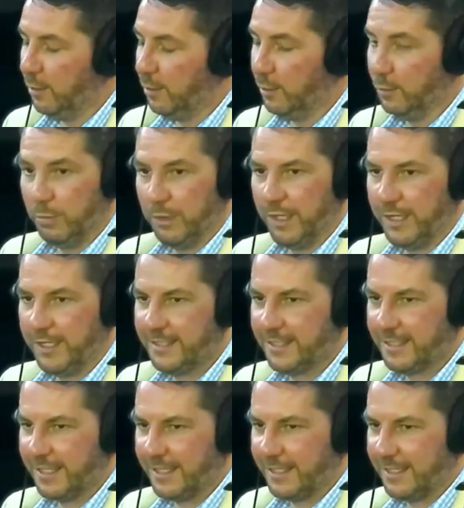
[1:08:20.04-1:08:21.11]
gold
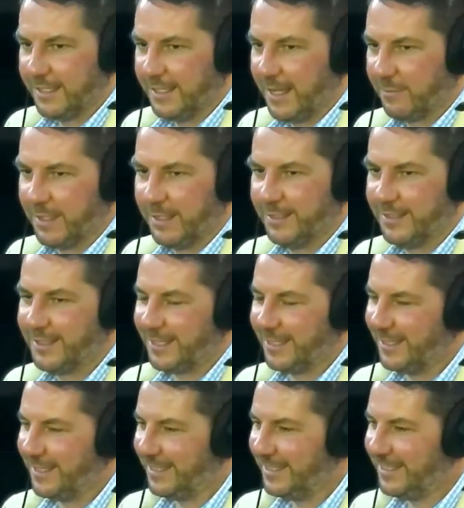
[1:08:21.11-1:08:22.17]
plates and napkins
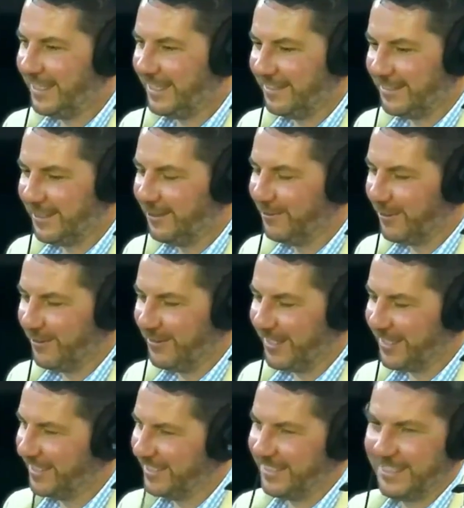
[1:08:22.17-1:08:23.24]
and so forth, I'm
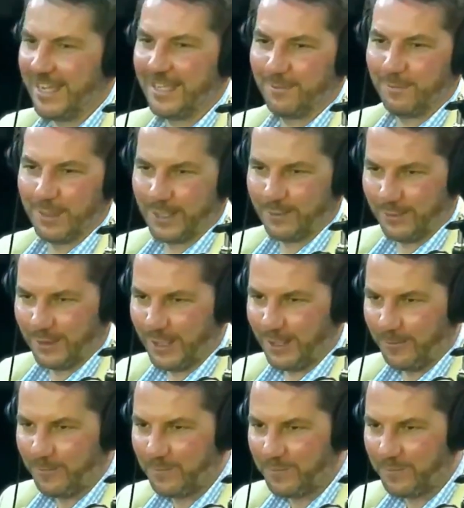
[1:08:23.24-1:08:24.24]
like, this is not the place for you.